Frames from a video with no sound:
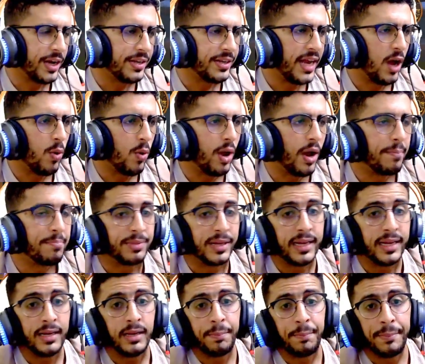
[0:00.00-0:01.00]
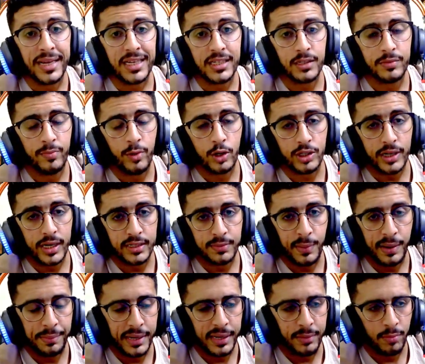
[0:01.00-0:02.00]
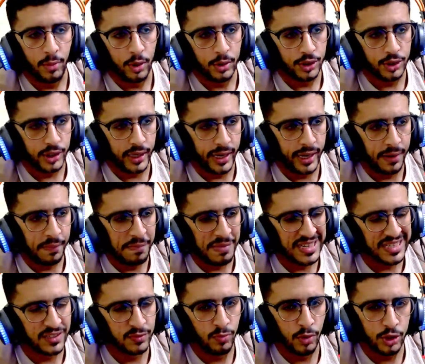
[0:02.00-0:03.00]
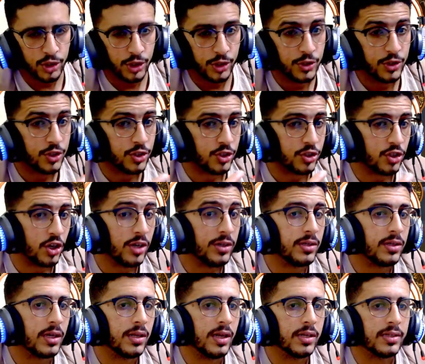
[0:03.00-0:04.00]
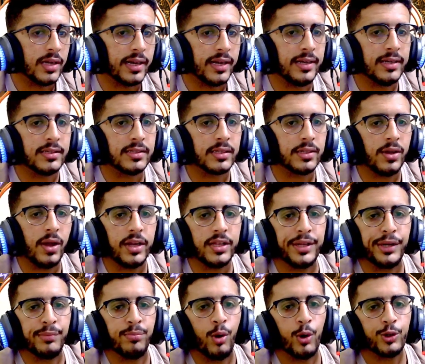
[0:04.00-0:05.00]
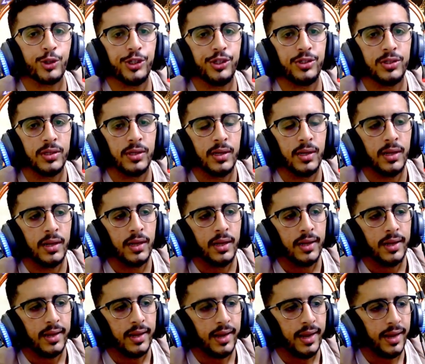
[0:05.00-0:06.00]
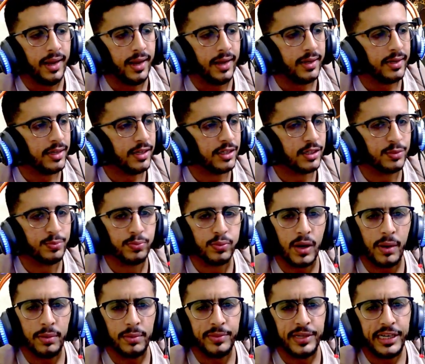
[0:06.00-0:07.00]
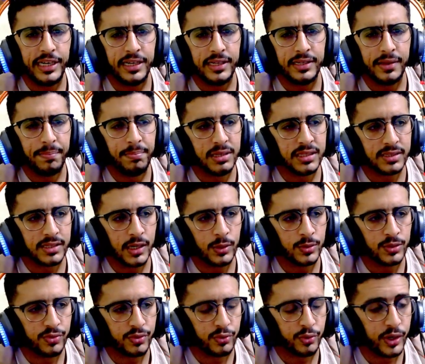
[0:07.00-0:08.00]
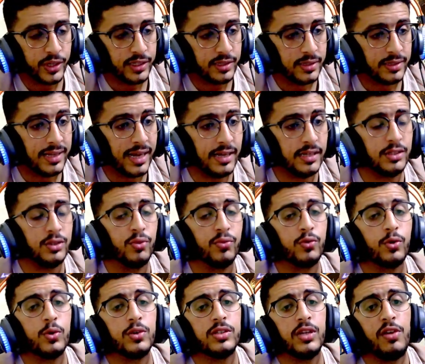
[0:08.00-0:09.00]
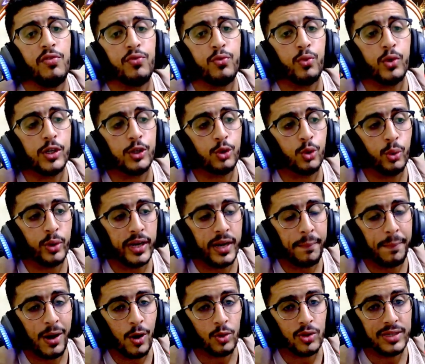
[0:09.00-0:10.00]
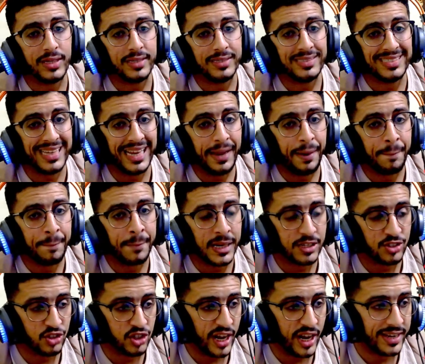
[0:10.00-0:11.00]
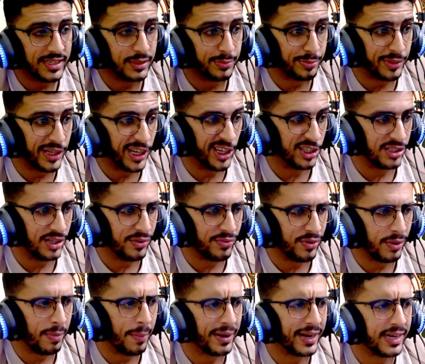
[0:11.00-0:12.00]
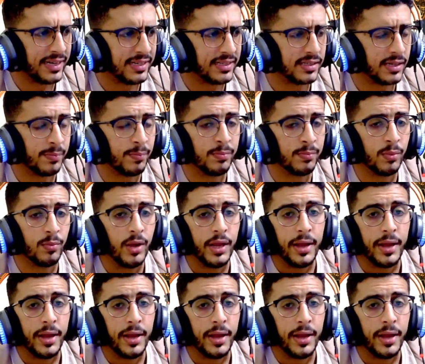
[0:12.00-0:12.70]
now I'm playing the Mixed March as my main march, and Mixed Marchers struggle a lot against lightning marches, and it's probably the best counter for it. That is, of course, if we're talking about same sized players. If I'm up against some